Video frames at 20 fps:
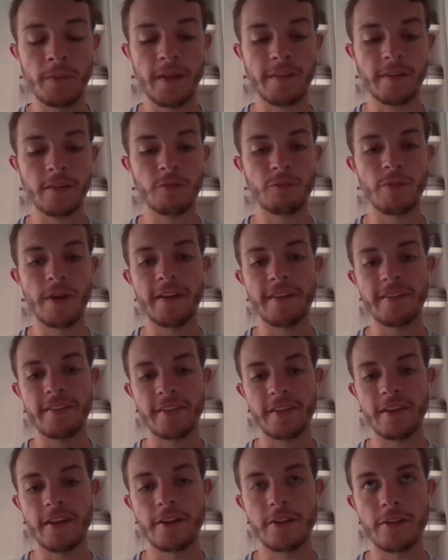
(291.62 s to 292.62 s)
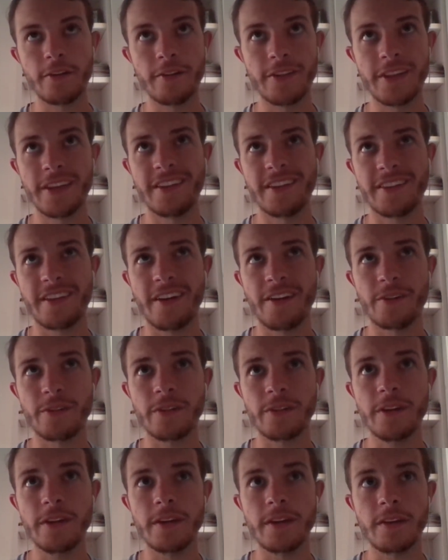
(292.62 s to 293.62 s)
or basically raise the standard of the
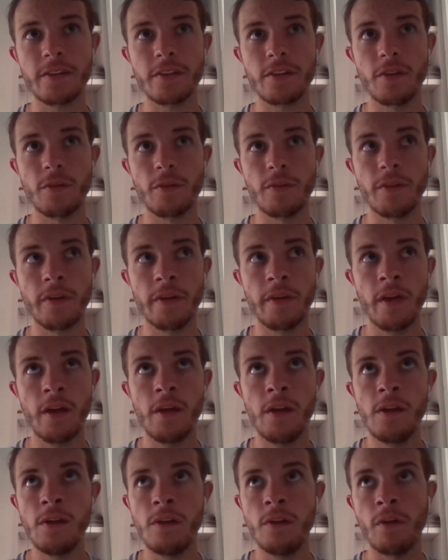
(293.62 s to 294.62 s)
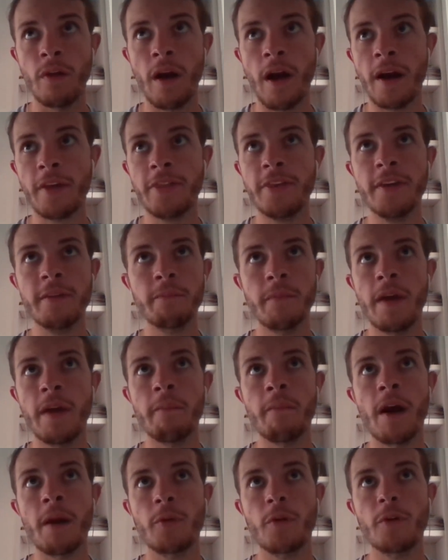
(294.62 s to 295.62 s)
entire league. So I
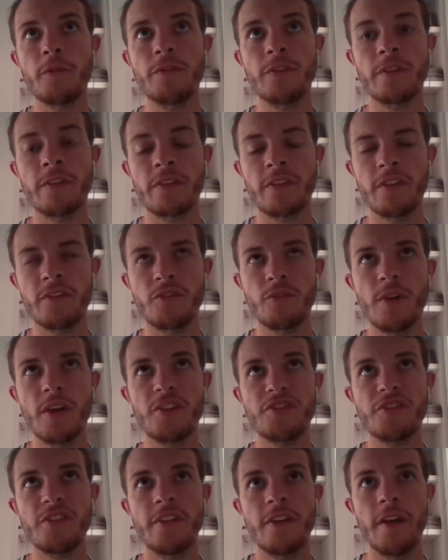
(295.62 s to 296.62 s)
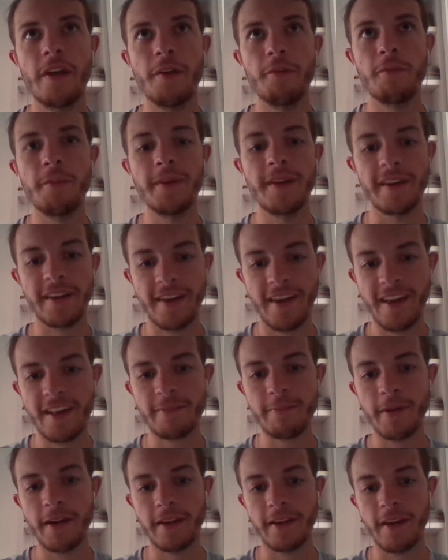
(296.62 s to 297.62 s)
think in my perfect situation, it would be a
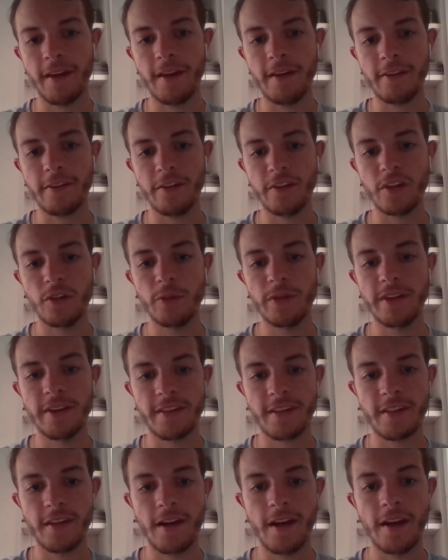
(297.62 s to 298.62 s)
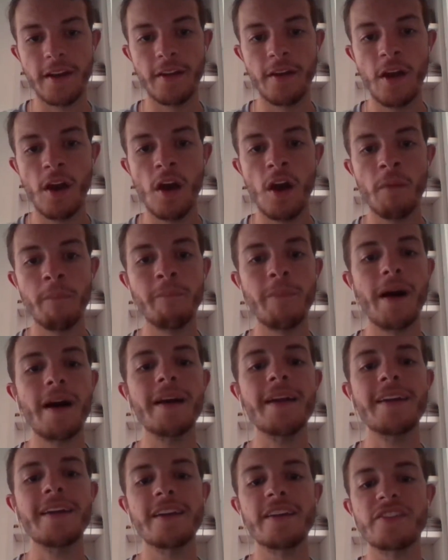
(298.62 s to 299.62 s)
case by case, and you would decide
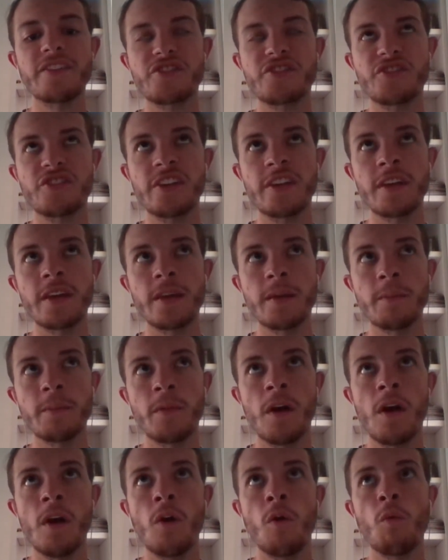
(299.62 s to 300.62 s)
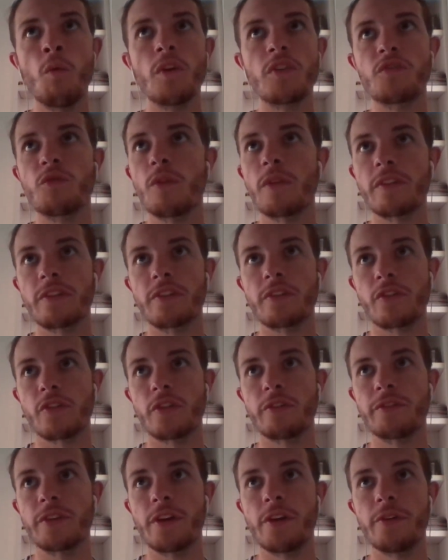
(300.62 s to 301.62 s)
by each team which
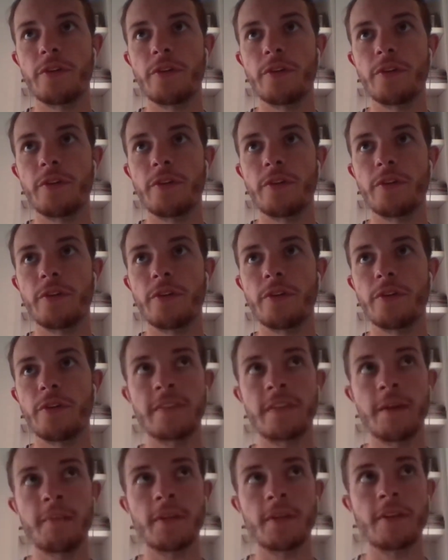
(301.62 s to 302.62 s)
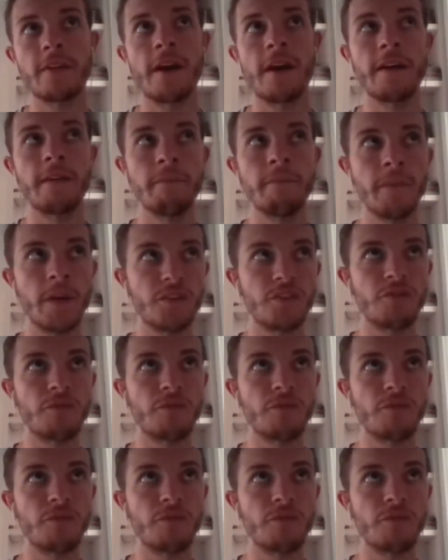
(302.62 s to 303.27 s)
ones deserve to go down. Because, namely, I